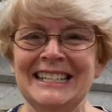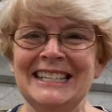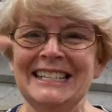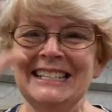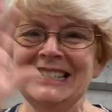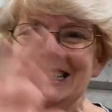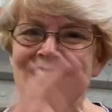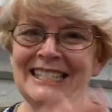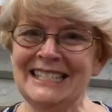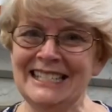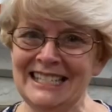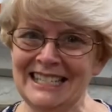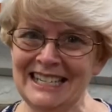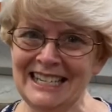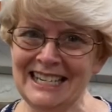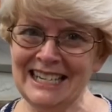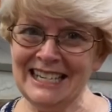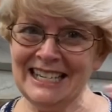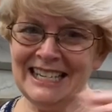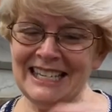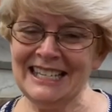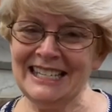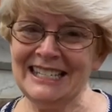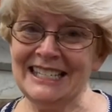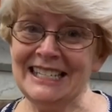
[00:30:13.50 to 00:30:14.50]

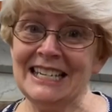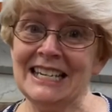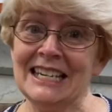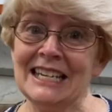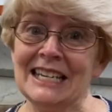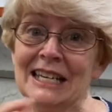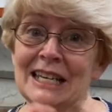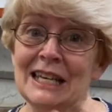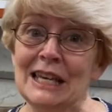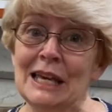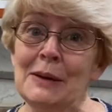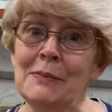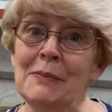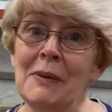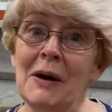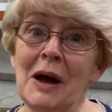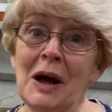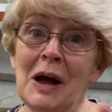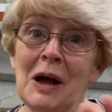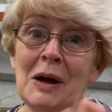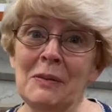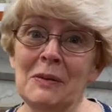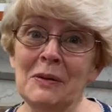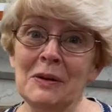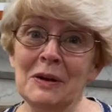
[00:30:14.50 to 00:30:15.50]
Sticky, sticky
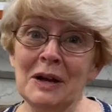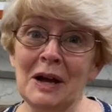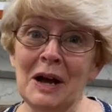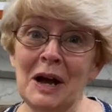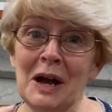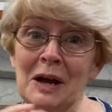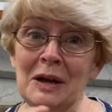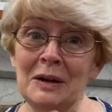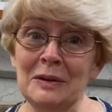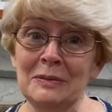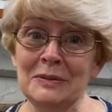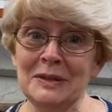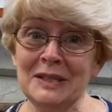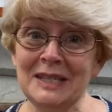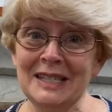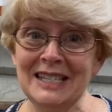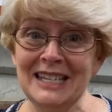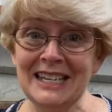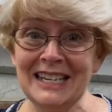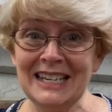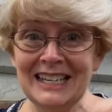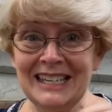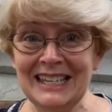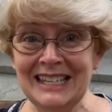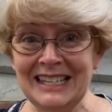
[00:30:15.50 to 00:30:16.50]
bubble gum,
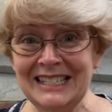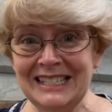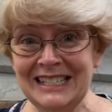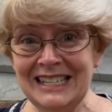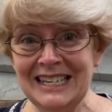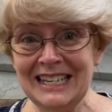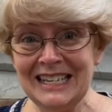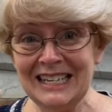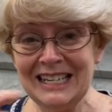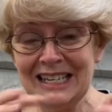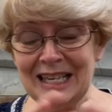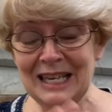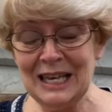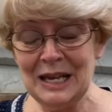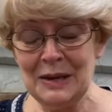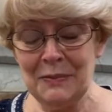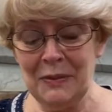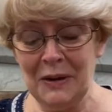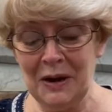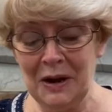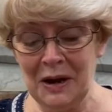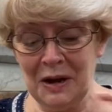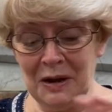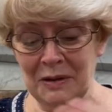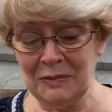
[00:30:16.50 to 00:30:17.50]
sticky, sticky
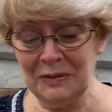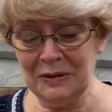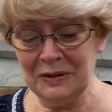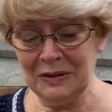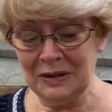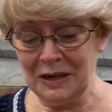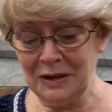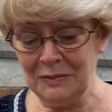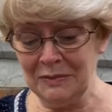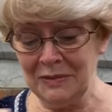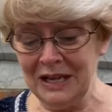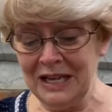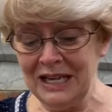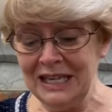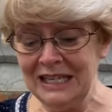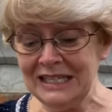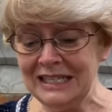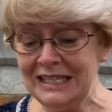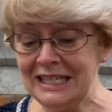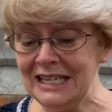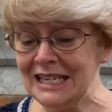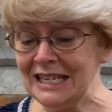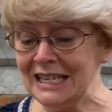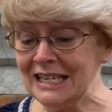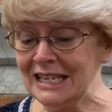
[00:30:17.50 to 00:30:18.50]
bubble gum,
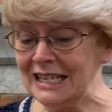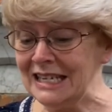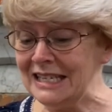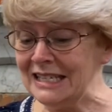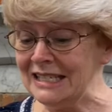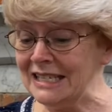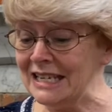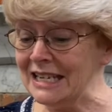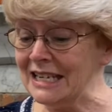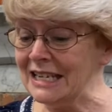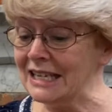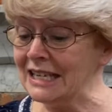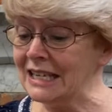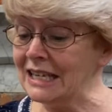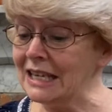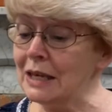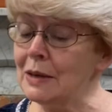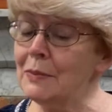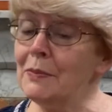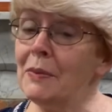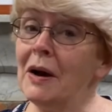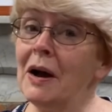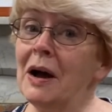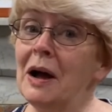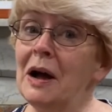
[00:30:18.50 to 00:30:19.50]
sticky, sticky
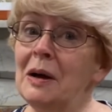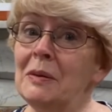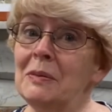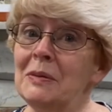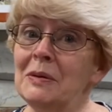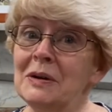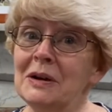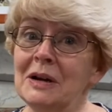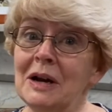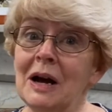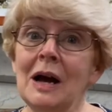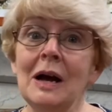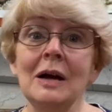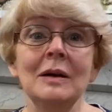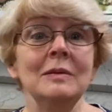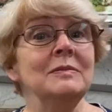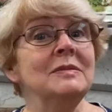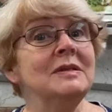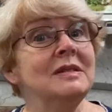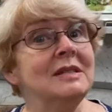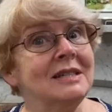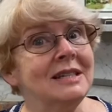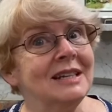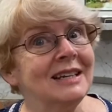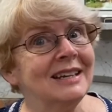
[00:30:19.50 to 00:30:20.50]
bubble gum,
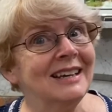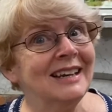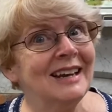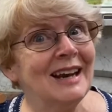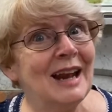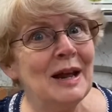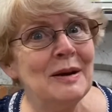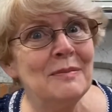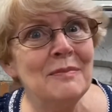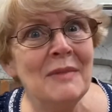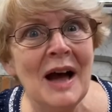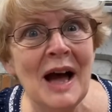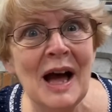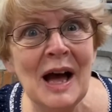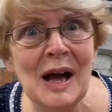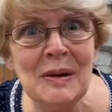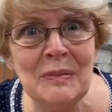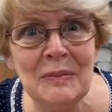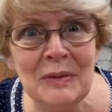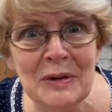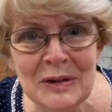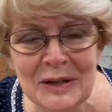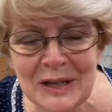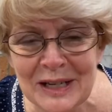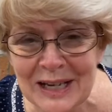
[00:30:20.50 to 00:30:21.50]
stick it on mom
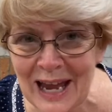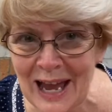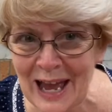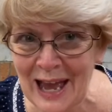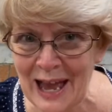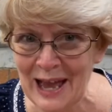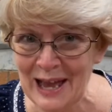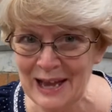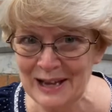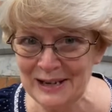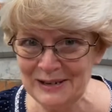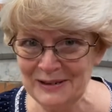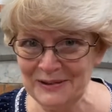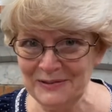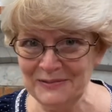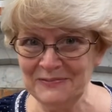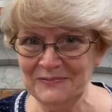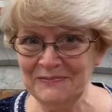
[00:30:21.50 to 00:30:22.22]
or dad.